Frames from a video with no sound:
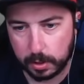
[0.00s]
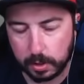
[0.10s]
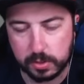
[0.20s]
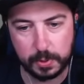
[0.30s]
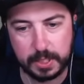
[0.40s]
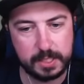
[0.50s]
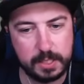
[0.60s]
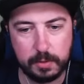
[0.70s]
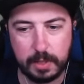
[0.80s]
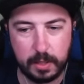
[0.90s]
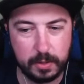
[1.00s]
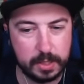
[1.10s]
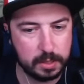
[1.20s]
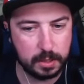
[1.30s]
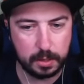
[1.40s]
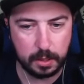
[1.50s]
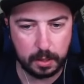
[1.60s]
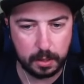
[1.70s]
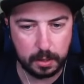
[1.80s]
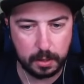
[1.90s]
Ghost will not see you right here unless it
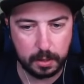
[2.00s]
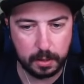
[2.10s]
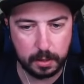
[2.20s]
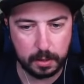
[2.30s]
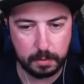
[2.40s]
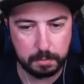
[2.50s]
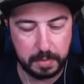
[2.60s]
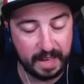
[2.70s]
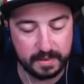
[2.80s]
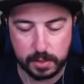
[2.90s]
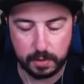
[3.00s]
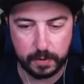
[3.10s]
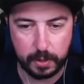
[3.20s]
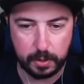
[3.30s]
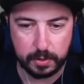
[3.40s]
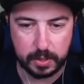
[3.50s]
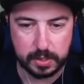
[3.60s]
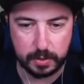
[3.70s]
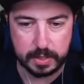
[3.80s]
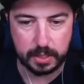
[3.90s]
paths over here. There's always that